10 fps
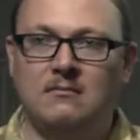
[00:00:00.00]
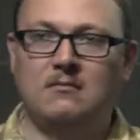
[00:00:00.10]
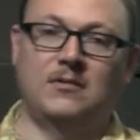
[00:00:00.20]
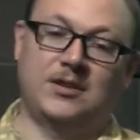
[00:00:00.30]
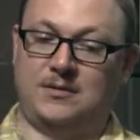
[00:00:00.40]

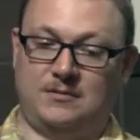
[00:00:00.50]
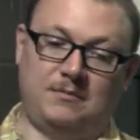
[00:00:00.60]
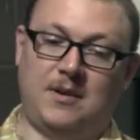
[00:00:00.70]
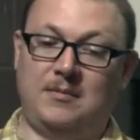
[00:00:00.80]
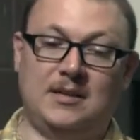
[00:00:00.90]
which
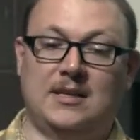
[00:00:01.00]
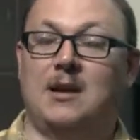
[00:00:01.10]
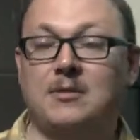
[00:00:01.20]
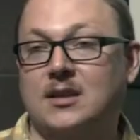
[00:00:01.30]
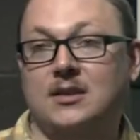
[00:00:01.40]
maybe this guy
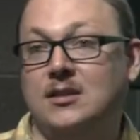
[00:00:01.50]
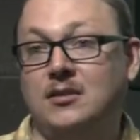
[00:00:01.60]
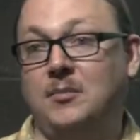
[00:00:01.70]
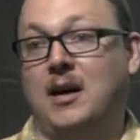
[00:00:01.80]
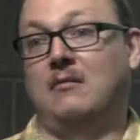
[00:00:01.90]
wasn't concerned
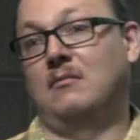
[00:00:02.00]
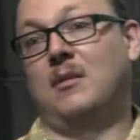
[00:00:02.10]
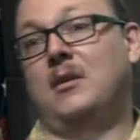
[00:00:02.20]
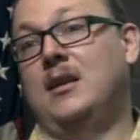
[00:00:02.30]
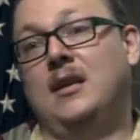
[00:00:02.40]
about, maybe
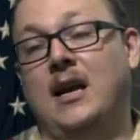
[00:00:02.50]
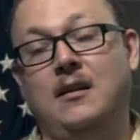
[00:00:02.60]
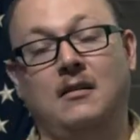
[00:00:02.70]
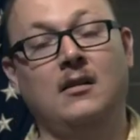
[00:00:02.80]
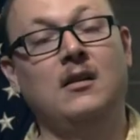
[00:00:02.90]
he didn't
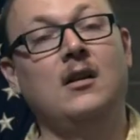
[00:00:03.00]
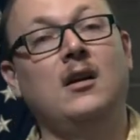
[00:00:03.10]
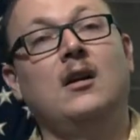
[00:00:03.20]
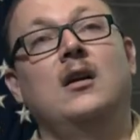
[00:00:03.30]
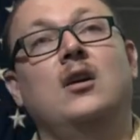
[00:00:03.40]
care.
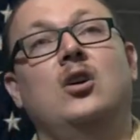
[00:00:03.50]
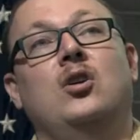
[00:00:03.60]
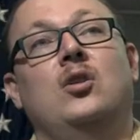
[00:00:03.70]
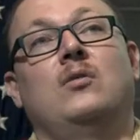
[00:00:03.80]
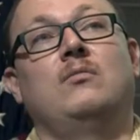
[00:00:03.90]

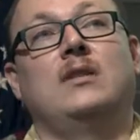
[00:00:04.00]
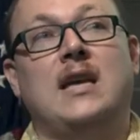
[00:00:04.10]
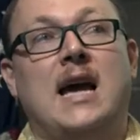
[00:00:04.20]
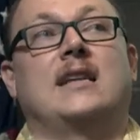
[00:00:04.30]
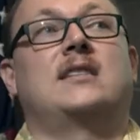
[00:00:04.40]

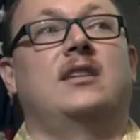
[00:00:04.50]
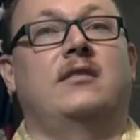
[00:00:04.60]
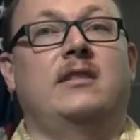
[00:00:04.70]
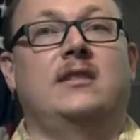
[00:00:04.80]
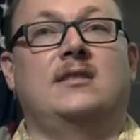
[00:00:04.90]
Yes, there
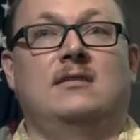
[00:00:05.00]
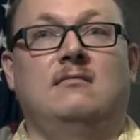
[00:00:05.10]
is.